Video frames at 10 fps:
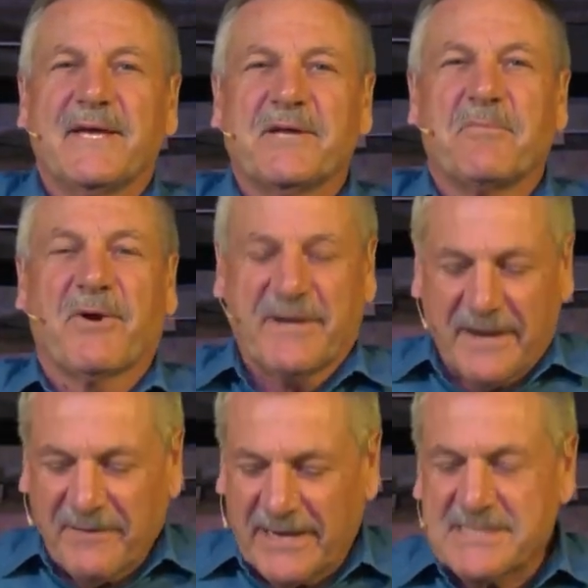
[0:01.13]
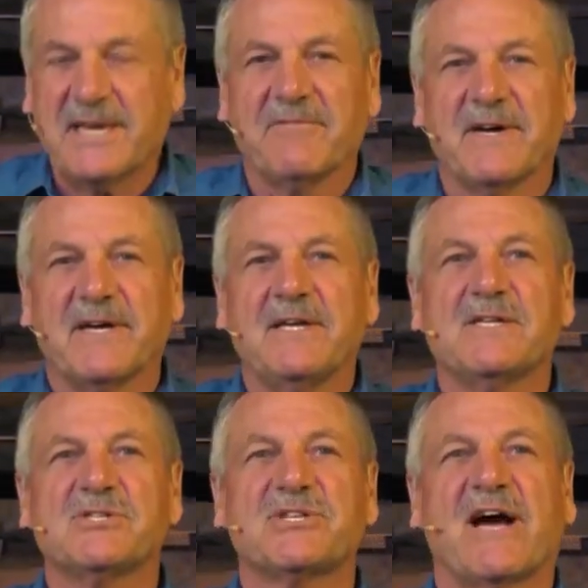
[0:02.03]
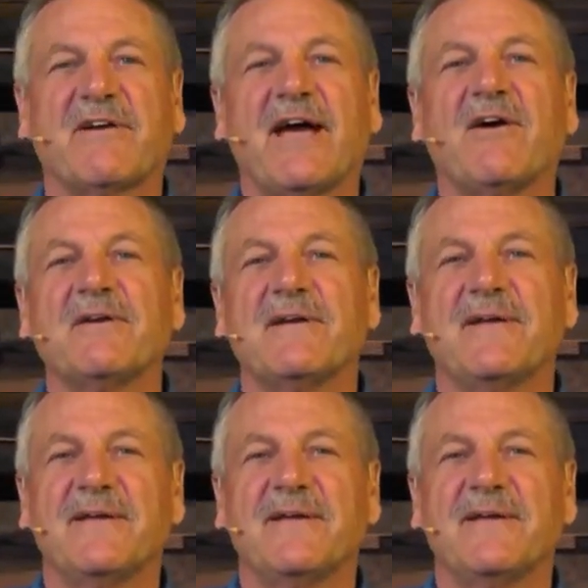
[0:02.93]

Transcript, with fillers: Good morning. I'd like to give a shout out